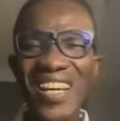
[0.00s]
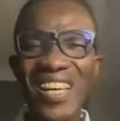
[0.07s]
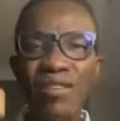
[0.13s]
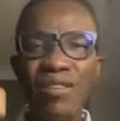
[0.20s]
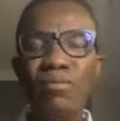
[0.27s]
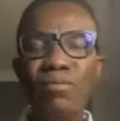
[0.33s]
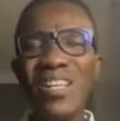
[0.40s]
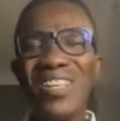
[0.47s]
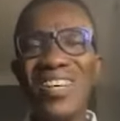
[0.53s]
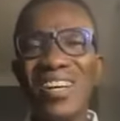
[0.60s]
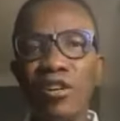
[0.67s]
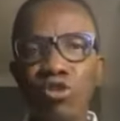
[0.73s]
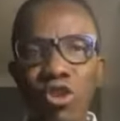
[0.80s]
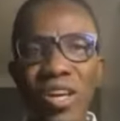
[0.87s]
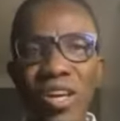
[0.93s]
give me the
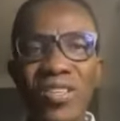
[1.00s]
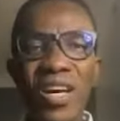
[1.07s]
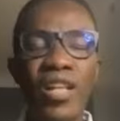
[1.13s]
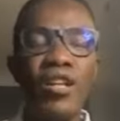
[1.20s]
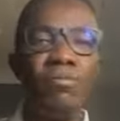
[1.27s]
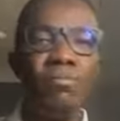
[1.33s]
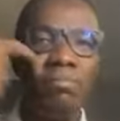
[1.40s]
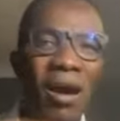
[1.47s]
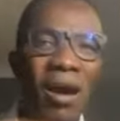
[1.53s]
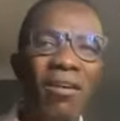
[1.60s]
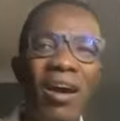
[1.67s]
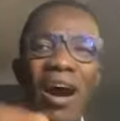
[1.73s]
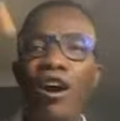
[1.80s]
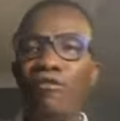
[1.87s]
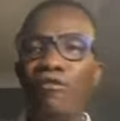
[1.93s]
grace and the
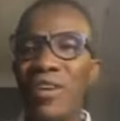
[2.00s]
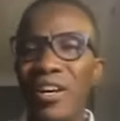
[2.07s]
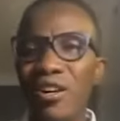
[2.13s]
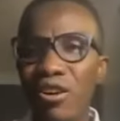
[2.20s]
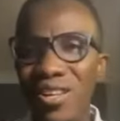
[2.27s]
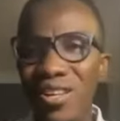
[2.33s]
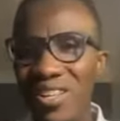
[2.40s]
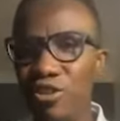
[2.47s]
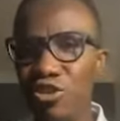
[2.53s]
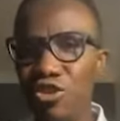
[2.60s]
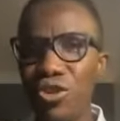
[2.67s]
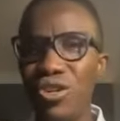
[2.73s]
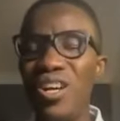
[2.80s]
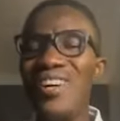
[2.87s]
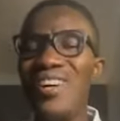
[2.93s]
power of recognition